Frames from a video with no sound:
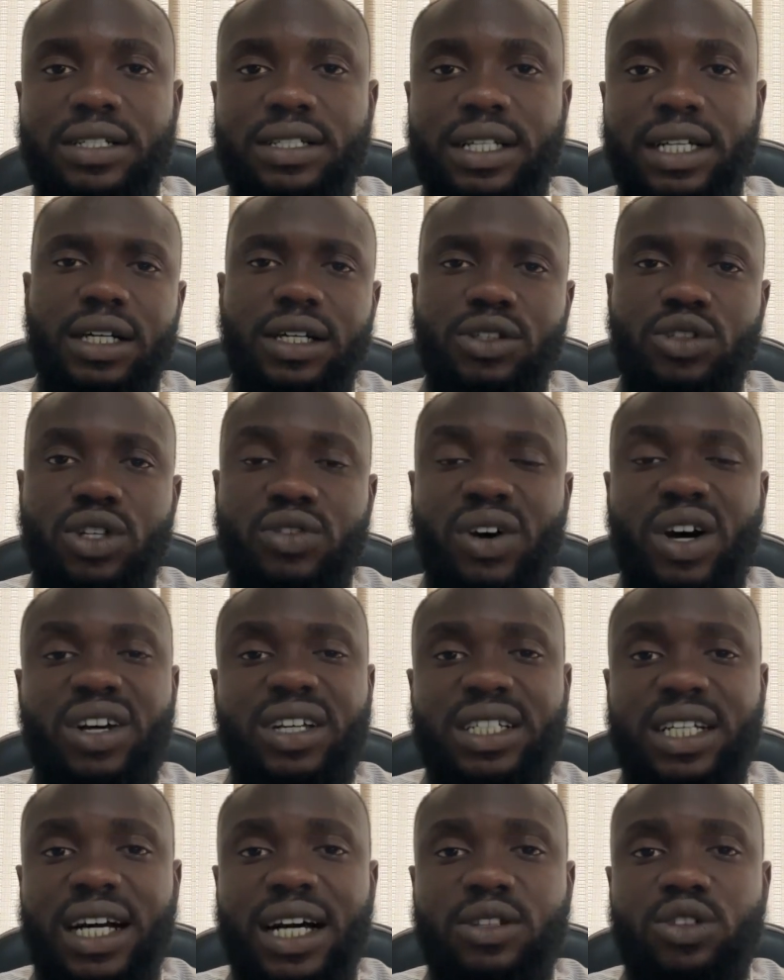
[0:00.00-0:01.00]
So
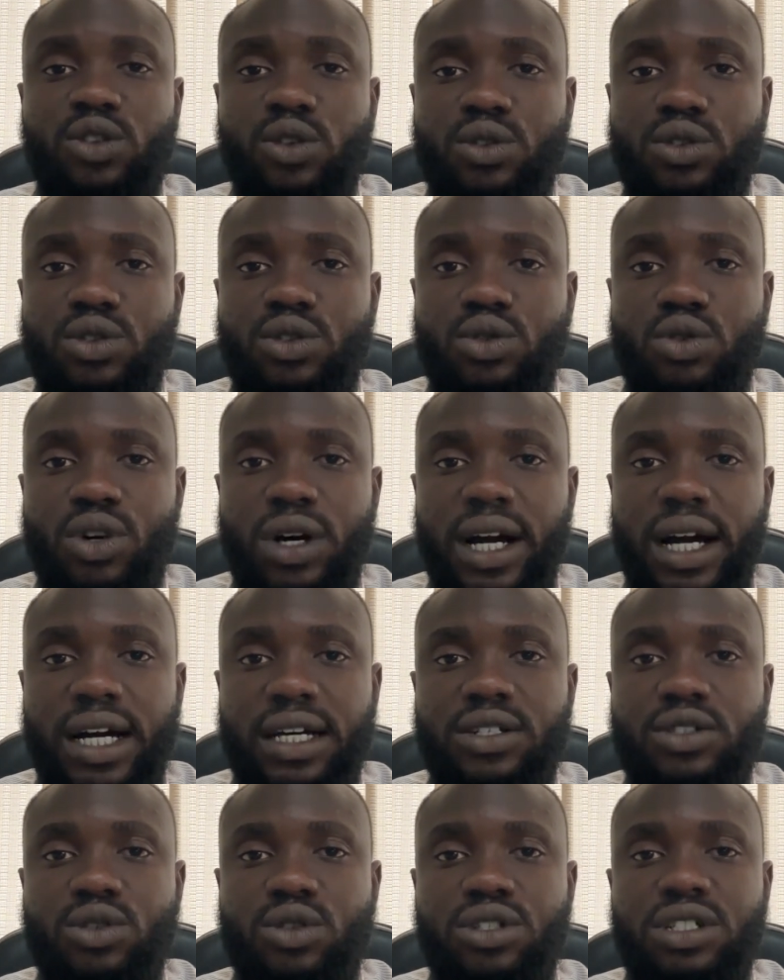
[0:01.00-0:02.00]
Afia Schwar took to
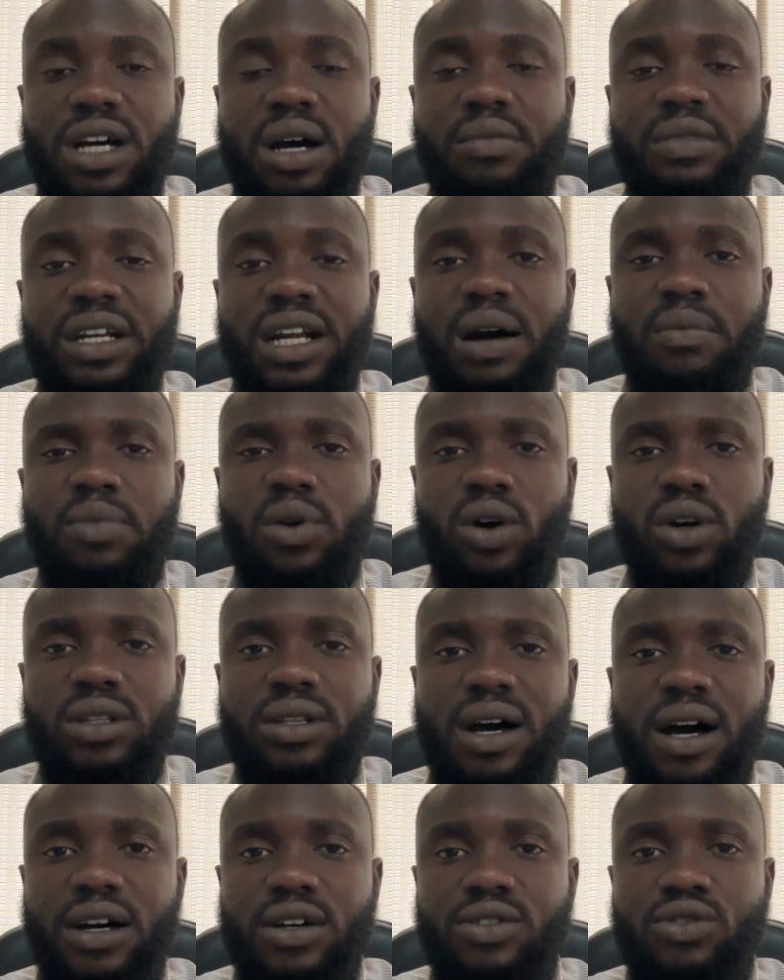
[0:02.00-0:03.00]
her social media
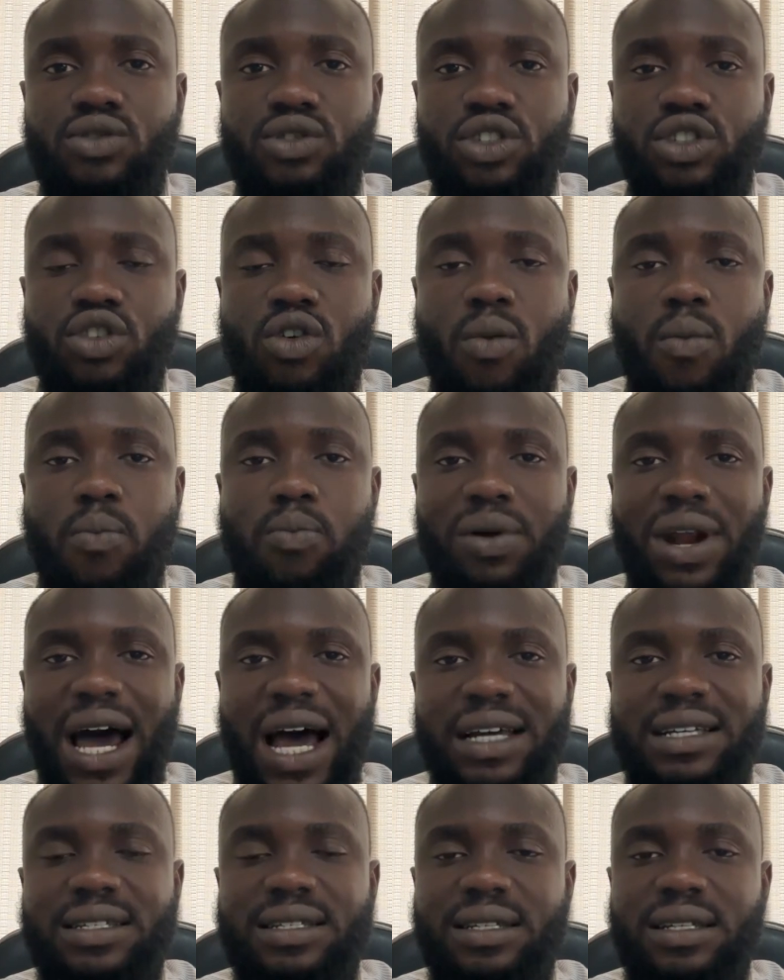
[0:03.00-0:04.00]
portals to,
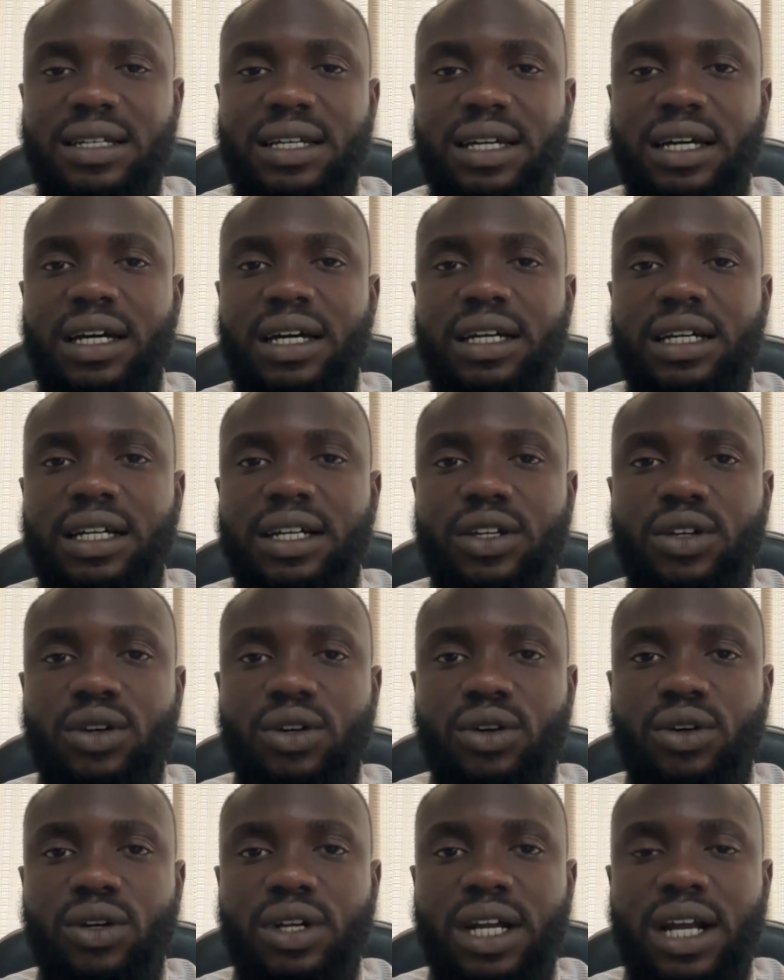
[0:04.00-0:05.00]
blast,
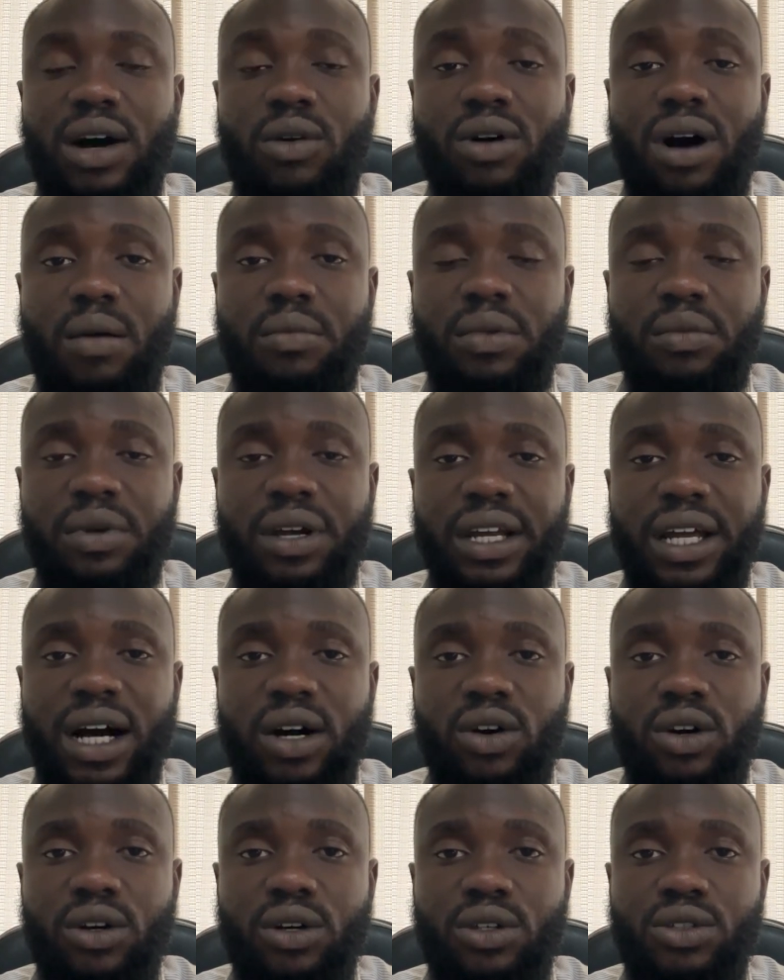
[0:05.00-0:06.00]
Nana Kwame
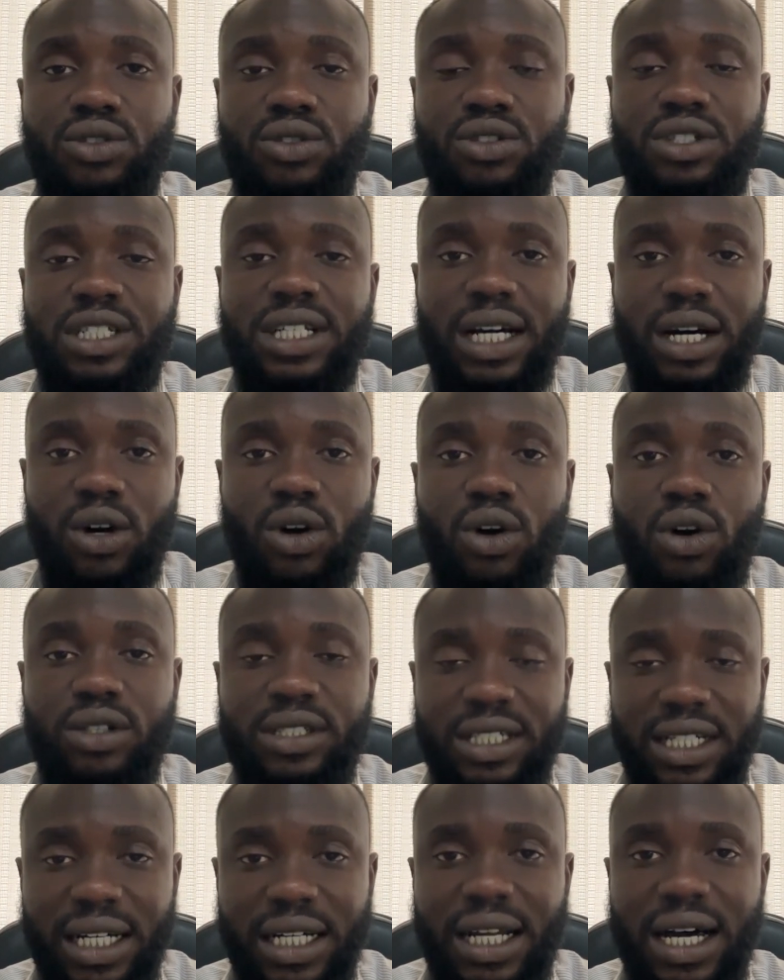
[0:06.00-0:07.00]
Bediako and also
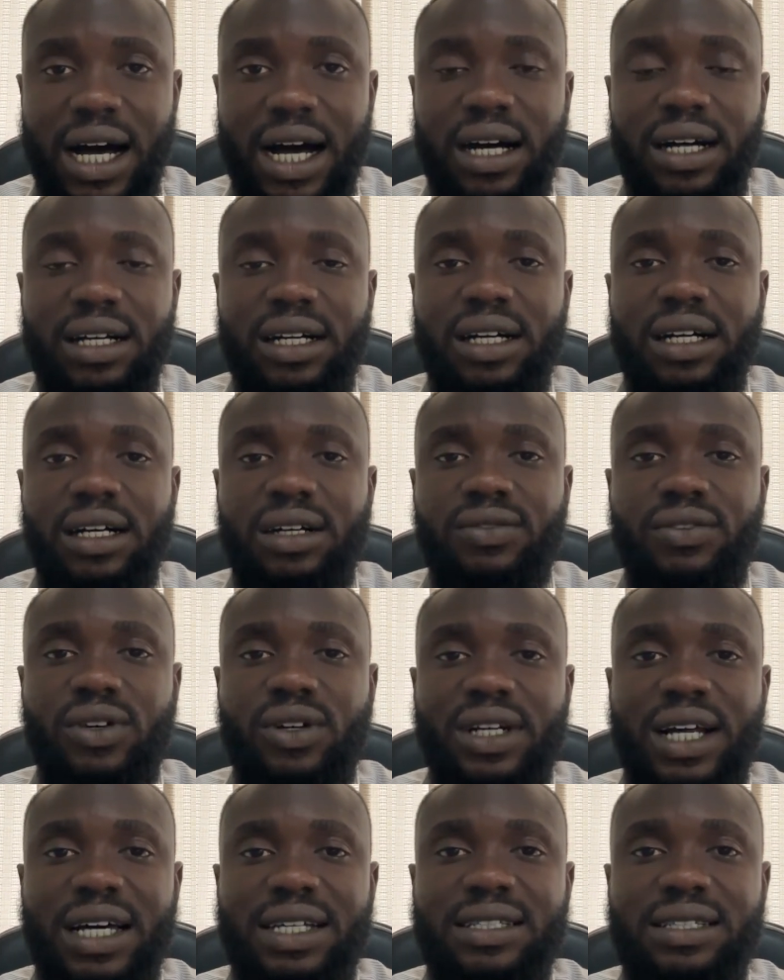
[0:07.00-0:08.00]
Cheddar
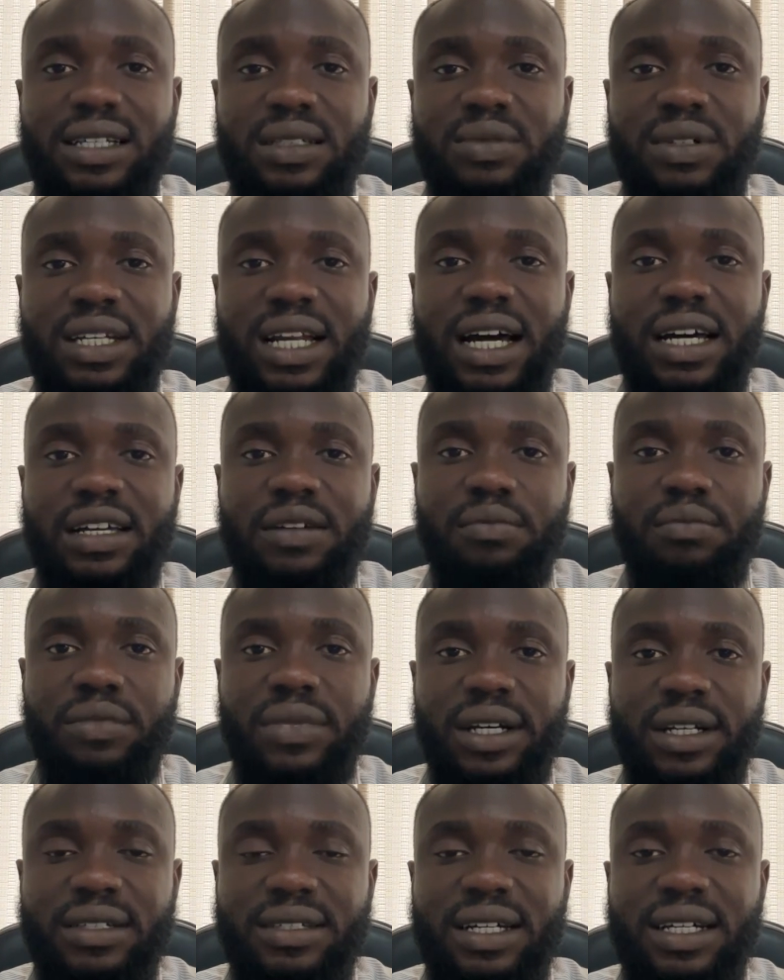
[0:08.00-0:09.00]
for that statement that he
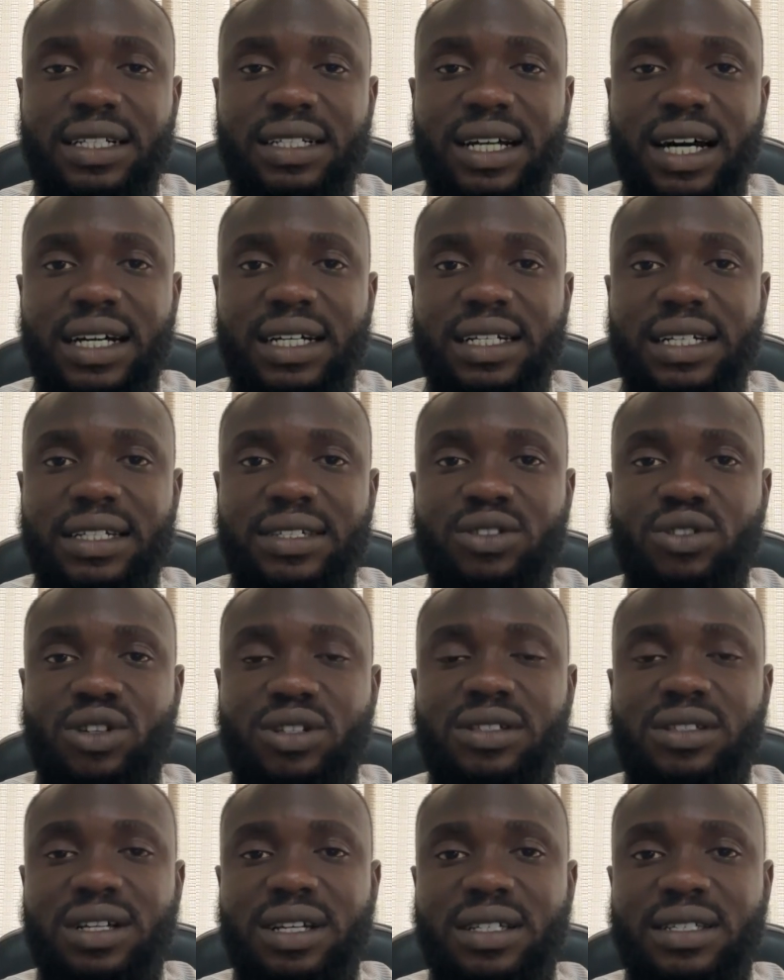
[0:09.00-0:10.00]
made, saying that he's
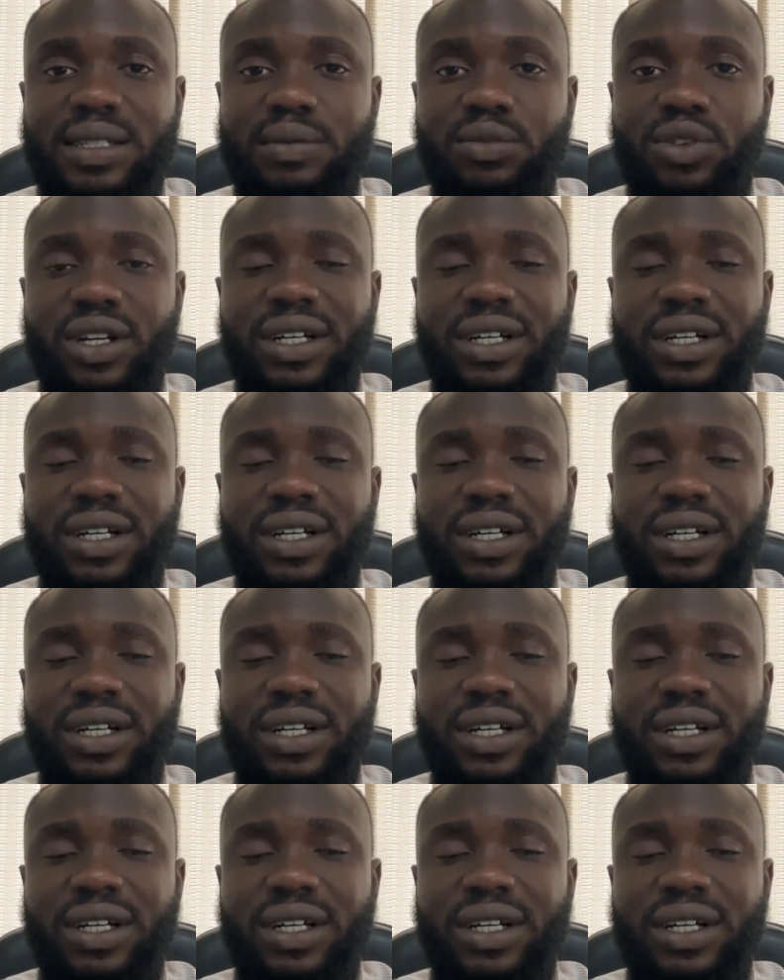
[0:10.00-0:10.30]
not sensible.